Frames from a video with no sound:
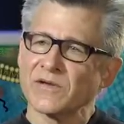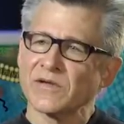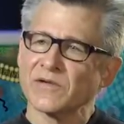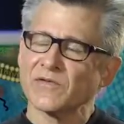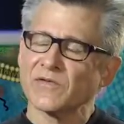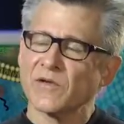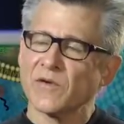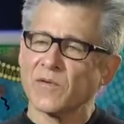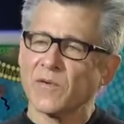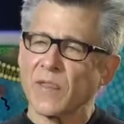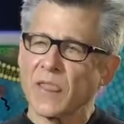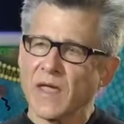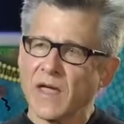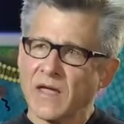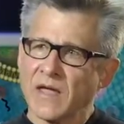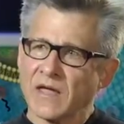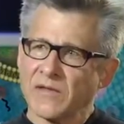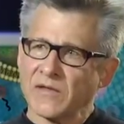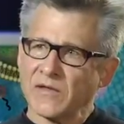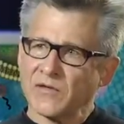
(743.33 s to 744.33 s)
And so
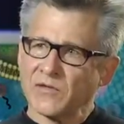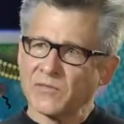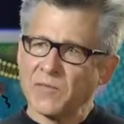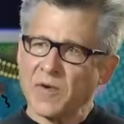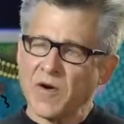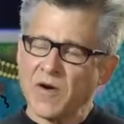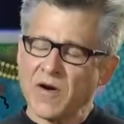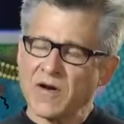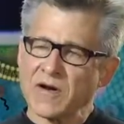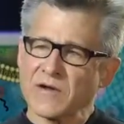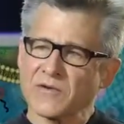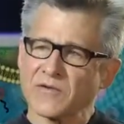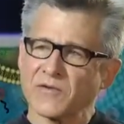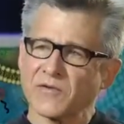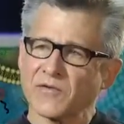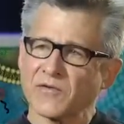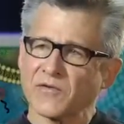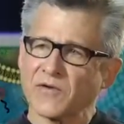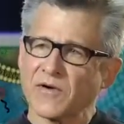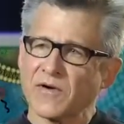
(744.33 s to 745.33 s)
these
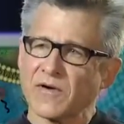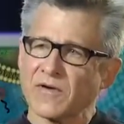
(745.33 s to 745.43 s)
particles